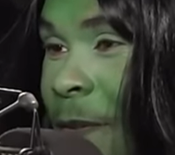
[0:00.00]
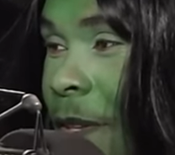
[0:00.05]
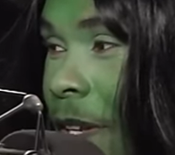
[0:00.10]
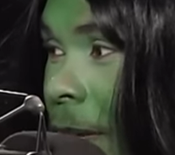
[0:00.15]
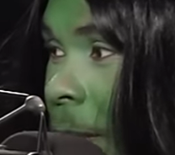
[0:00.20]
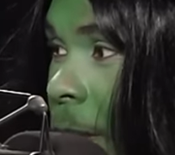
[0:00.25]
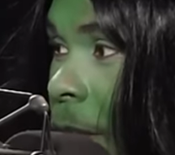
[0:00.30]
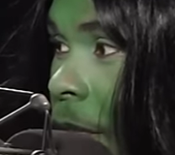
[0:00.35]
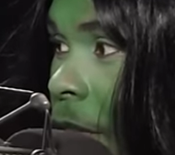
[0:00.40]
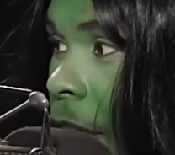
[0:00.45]
Yeah,
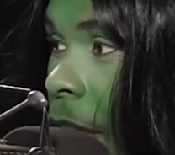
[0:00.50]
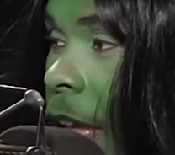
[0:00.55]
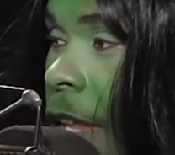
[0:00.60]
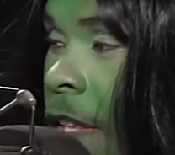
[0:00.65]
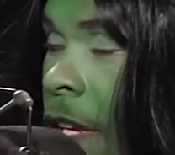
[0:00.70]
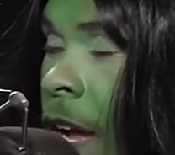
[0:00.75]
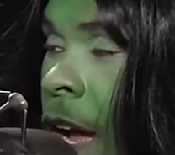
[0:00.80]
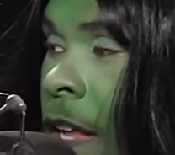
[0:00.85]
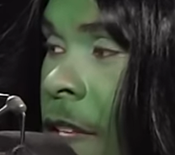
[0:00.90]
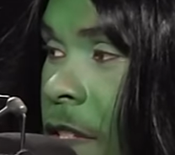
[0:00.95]
yeah. In
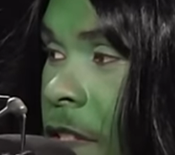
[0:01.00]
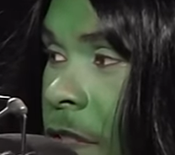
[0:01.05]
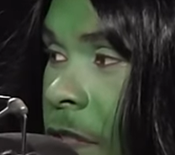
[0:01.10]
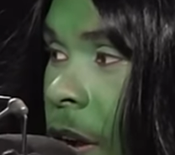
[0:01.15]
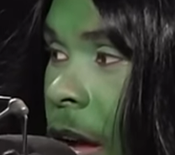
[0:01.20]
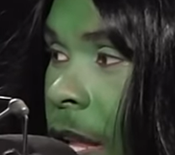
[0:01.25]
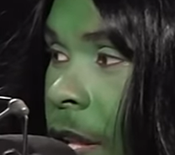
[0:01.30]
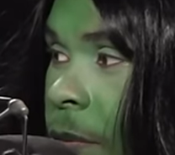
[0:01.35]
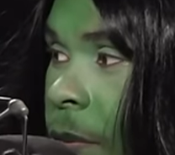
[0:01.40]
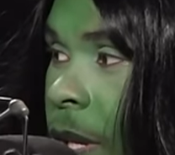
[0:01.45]
the context of
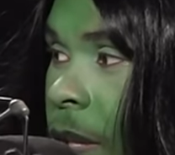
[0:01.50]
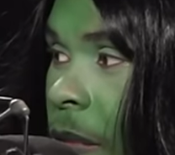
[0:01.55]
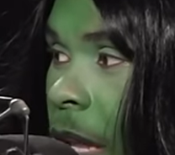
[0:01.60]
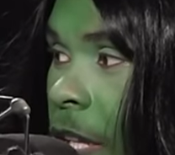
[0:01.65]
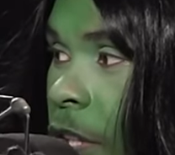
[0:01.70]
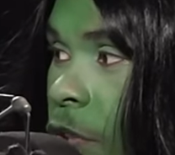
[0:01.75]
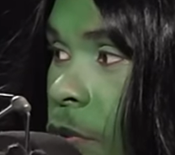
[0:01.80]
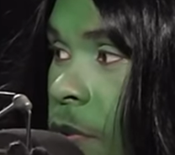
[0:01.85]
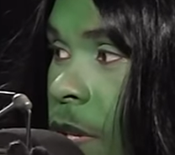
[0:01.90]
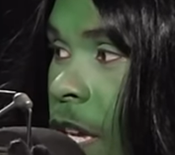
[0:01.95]
Halloween,
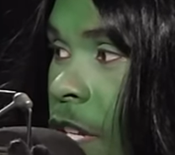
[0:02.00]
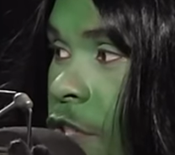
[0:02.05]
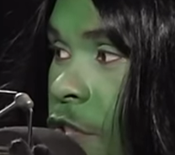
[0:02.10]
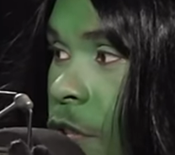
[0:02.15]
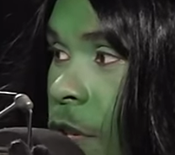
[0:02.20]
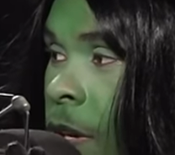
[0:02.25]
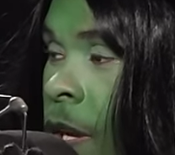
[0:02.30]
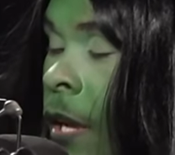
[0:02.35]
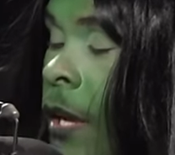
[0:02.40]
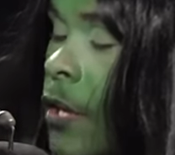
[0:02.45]
like you get
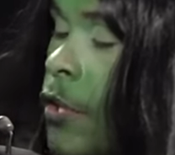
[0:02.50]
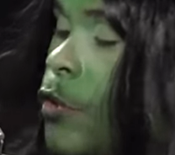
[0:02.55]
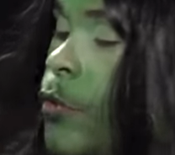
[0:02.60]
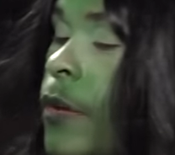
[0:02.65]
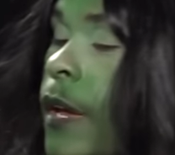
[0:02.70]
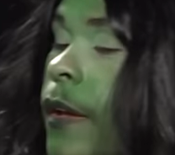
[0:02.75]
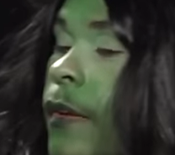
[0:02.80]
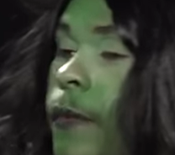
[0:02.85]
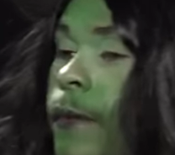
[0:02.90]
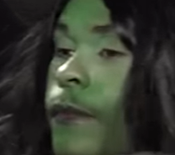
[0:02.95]
your you
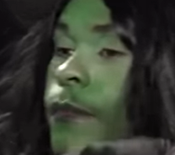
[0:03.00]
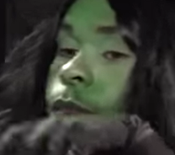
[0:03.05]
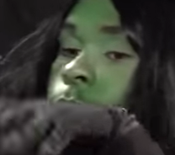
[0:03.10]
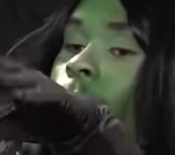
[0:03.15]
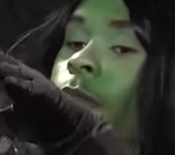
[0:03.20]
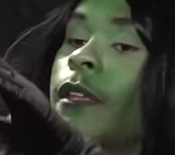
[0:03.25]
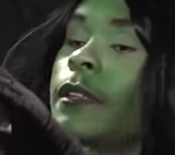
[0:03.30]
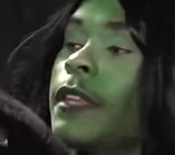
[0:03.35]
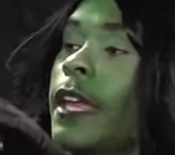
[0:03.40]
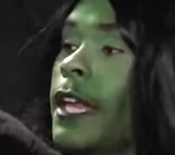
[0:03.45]
get
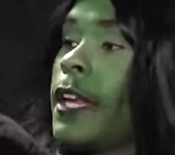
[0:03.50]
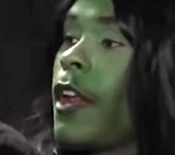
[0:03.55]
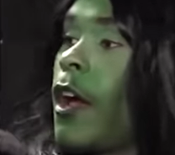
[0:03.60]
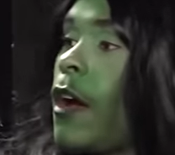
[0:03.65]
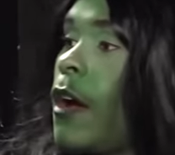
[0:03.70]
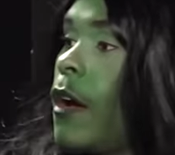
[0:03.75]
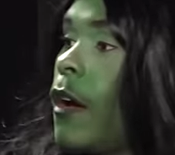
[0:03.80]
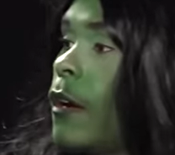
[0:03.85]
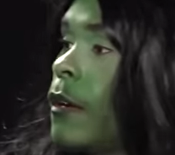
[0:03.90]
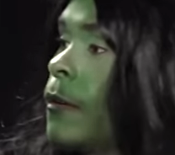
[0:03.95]
ding
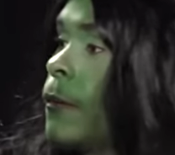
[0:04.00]
dong.